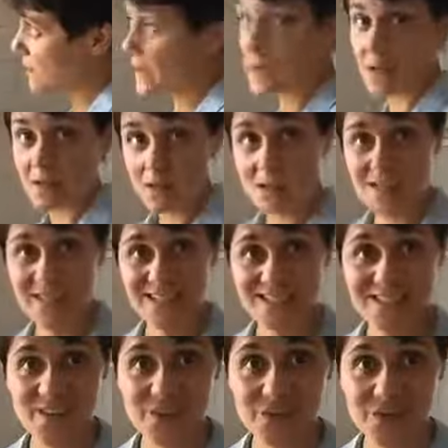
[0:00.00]
burgers in
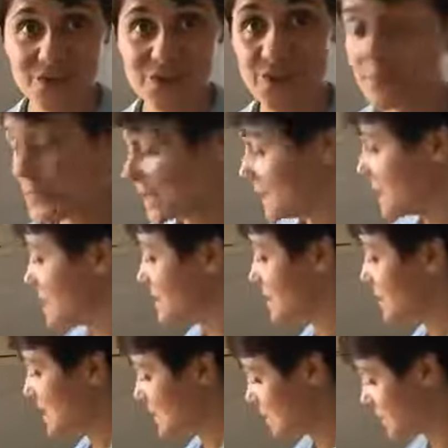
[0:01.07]
total, so
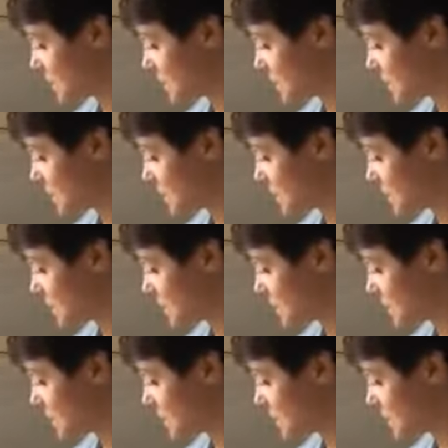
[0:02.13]
that means